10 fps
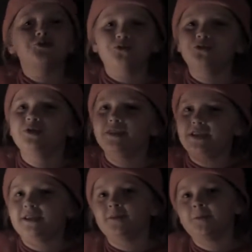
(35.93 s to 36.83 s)
Scrooge in the
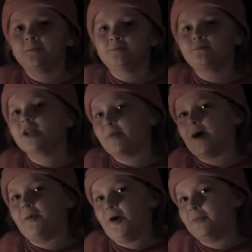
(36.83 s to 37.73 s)
end. Think
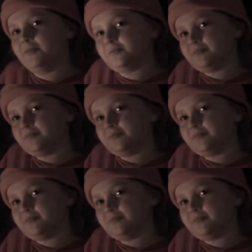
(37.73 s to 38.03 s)
about bow, Bob.